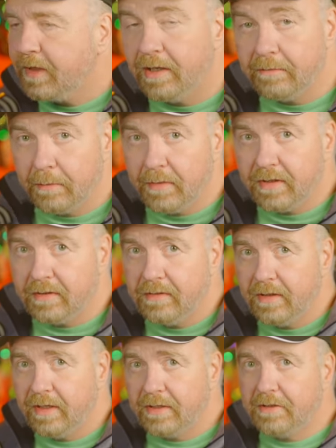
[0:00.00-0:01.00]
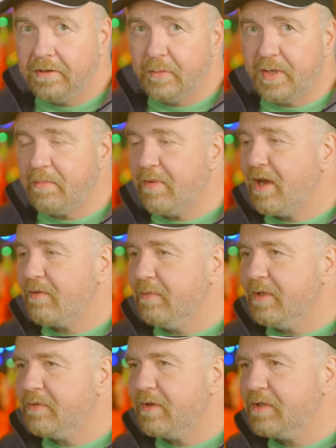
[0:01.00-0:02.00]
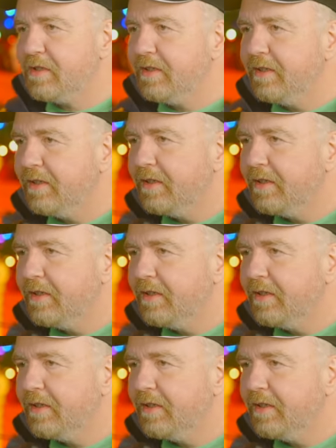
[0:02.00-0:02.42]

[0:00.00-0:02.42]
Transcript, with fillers: And we will as soon as we get back from this function.